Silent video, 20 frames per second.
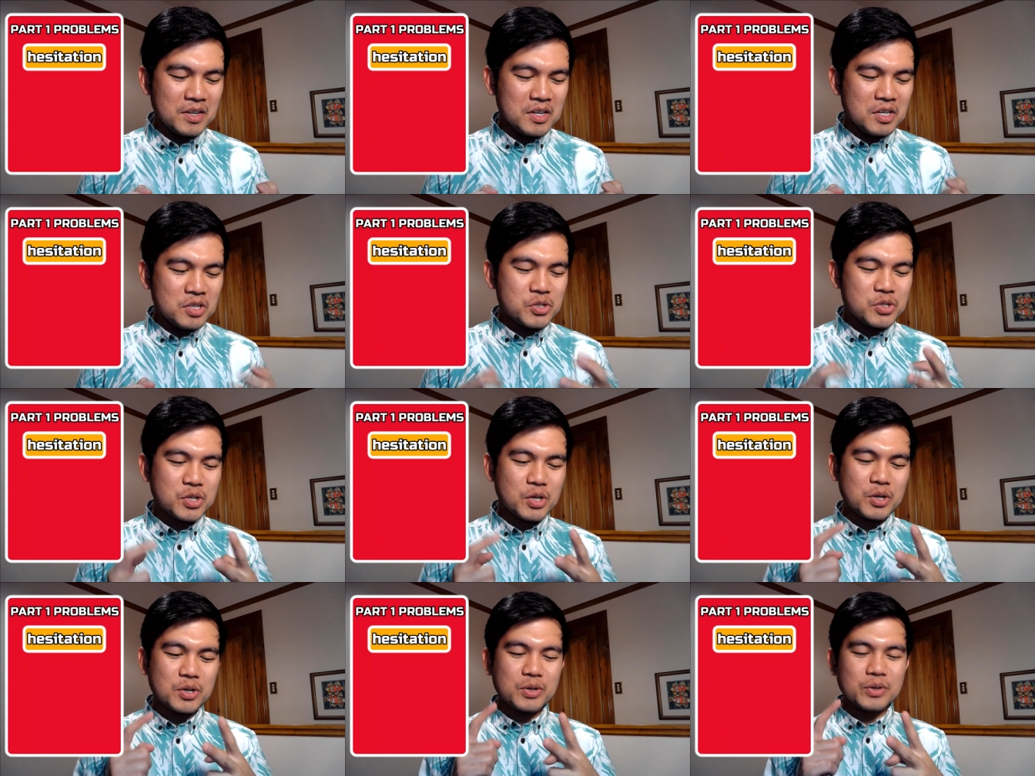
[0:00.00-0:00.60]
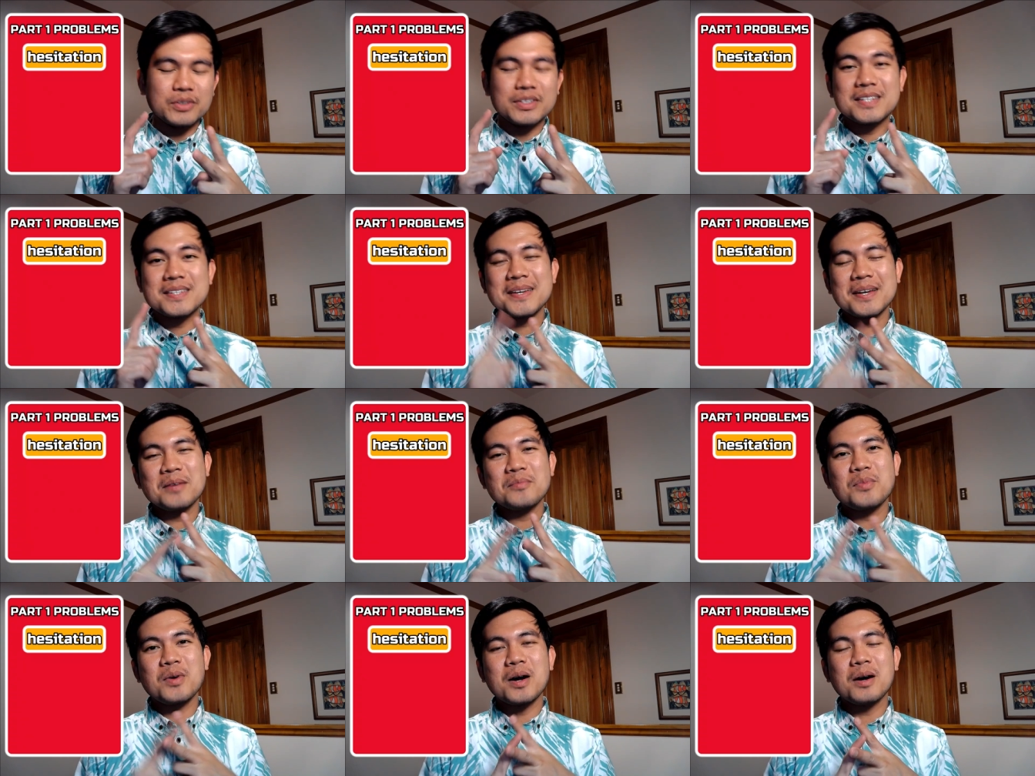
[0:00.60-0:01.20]
So the
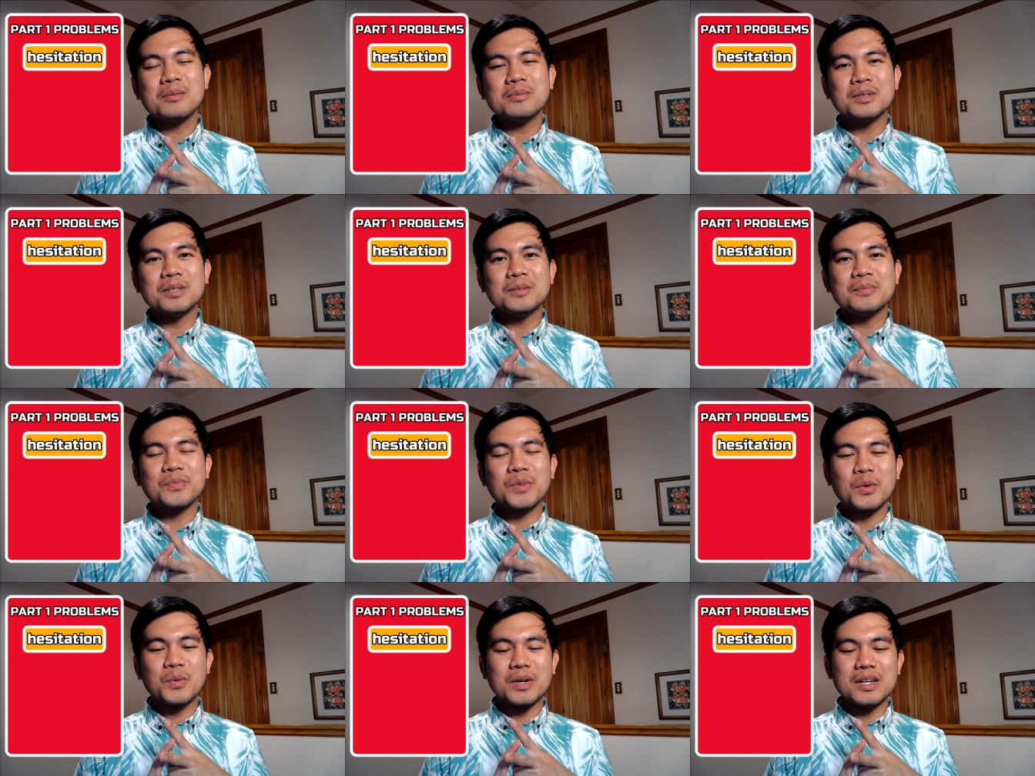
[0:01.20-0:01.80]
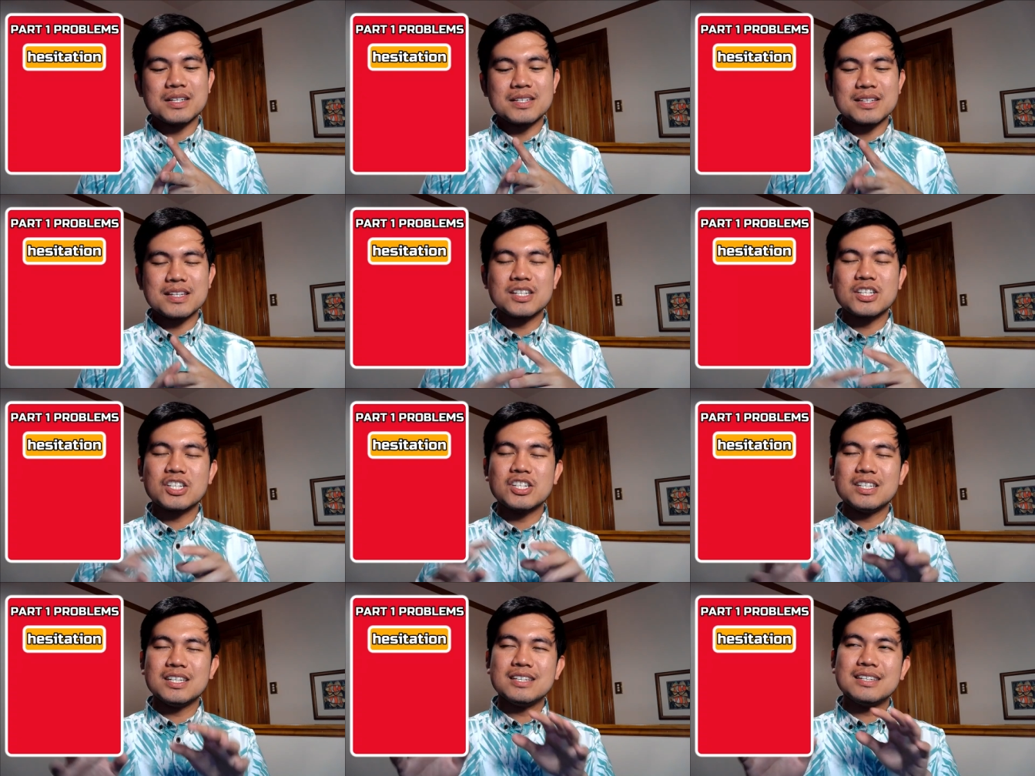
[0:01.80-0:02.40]
second problem was
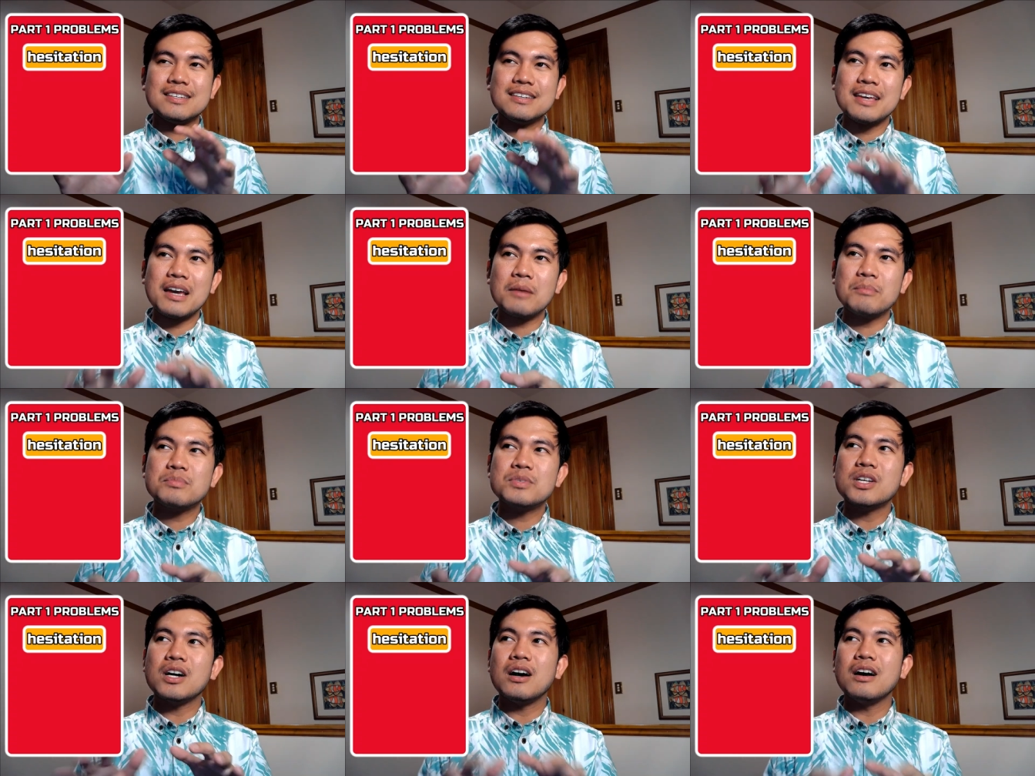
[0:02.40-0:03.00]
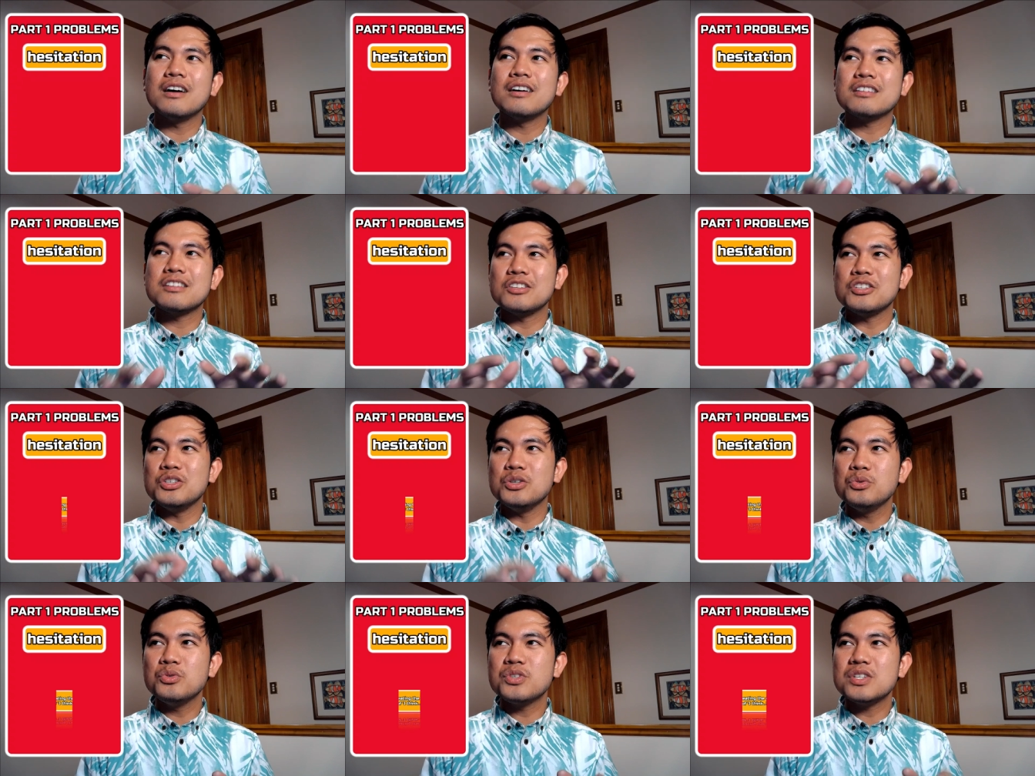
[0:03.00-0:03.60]
she kept on
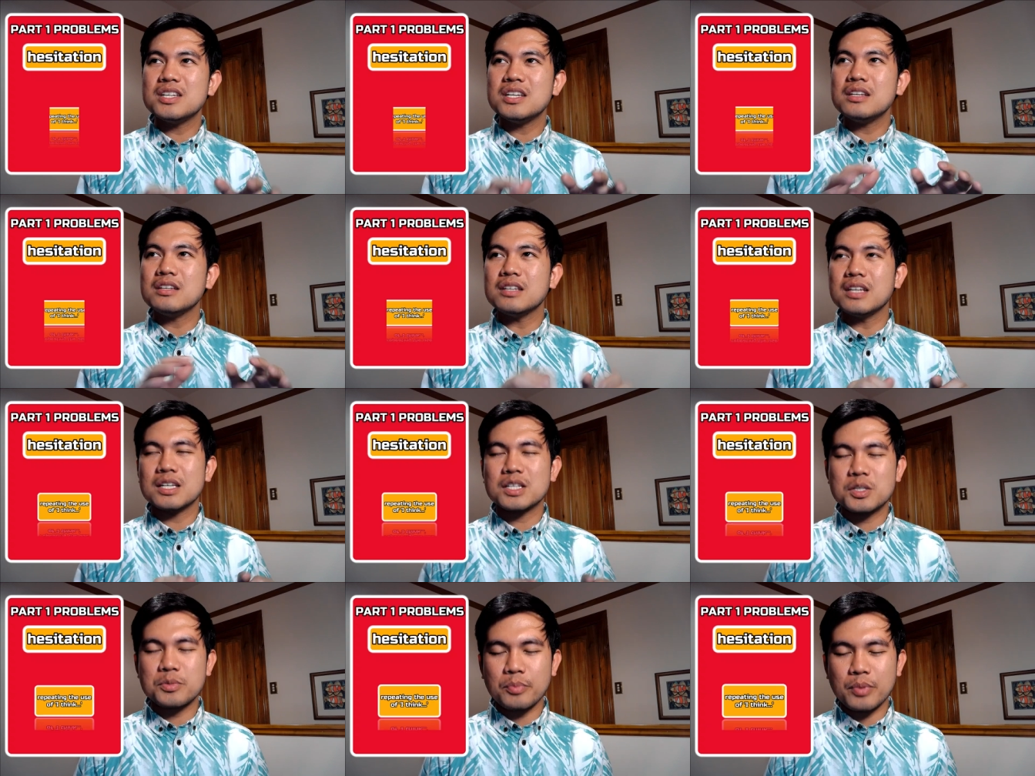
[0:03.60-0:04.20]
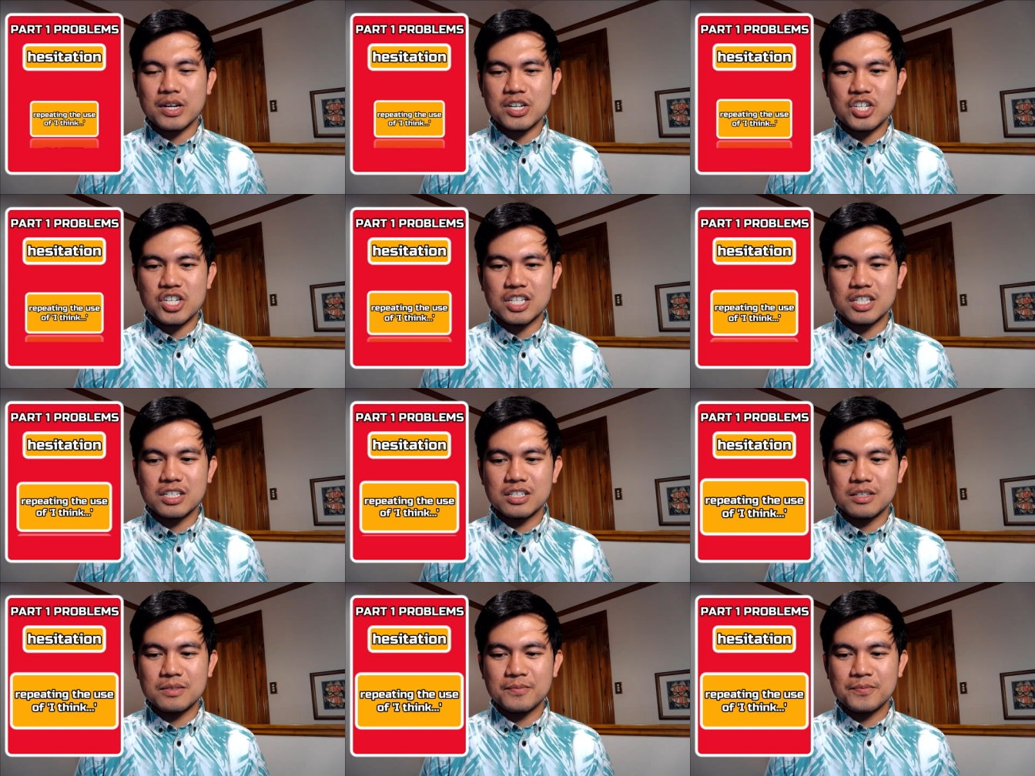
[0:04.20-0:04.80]
using the
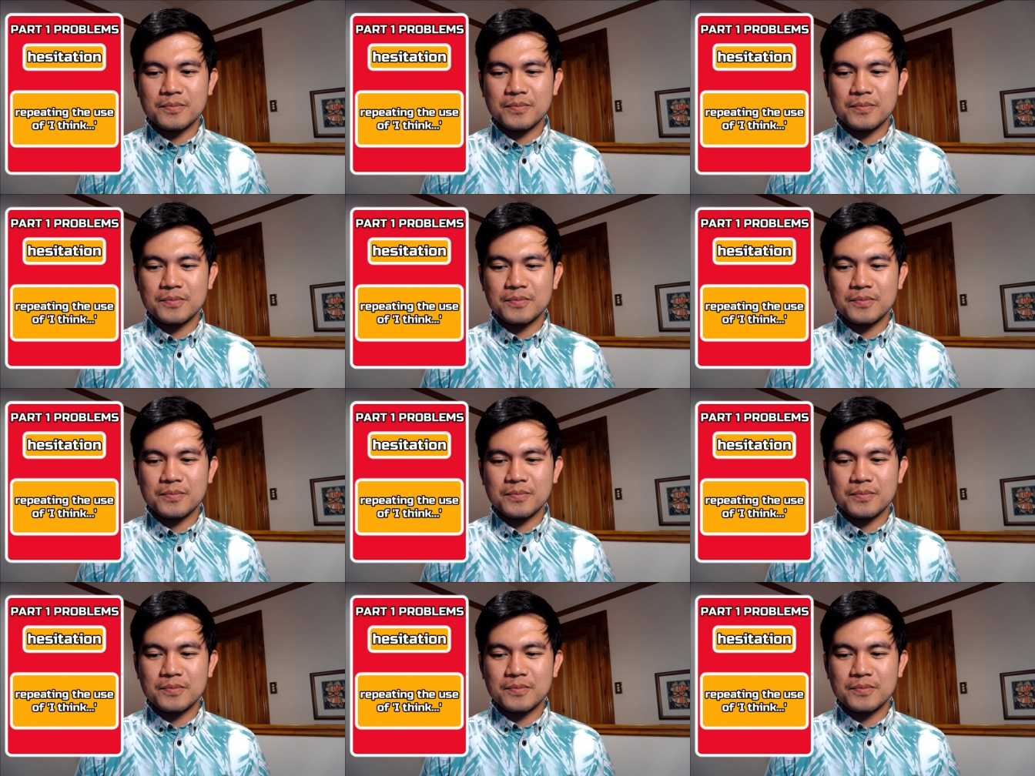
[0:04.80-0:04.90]
expression,